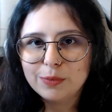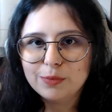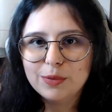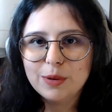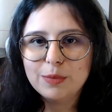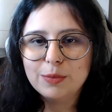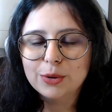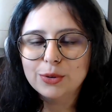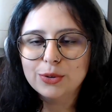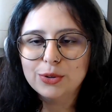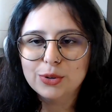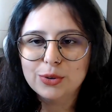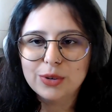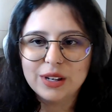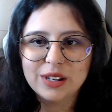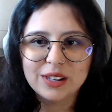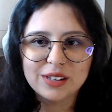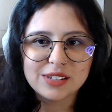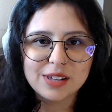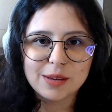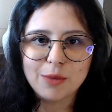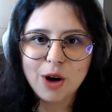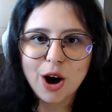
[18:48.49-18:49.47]
people
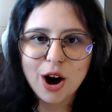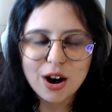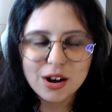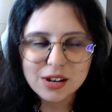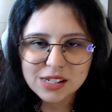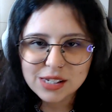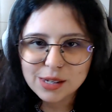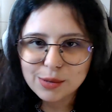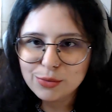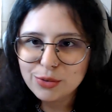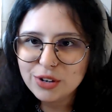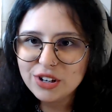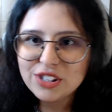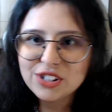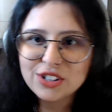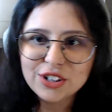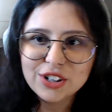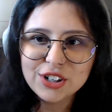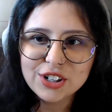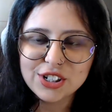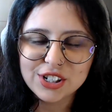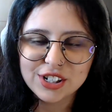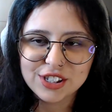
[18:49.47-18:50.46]
doing some awesome
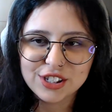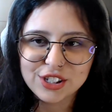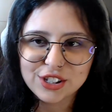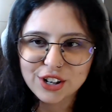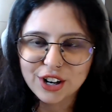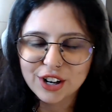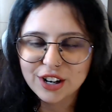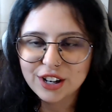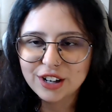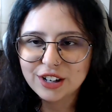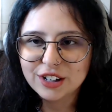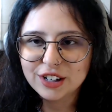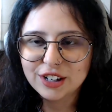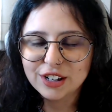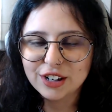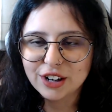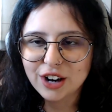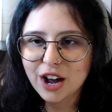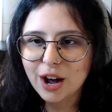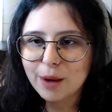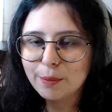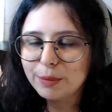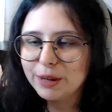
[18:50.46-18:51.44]
research and started a
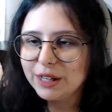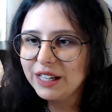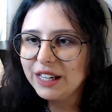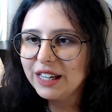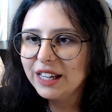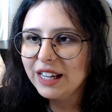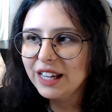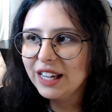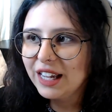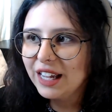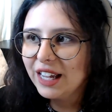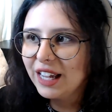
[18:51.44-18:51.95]
company.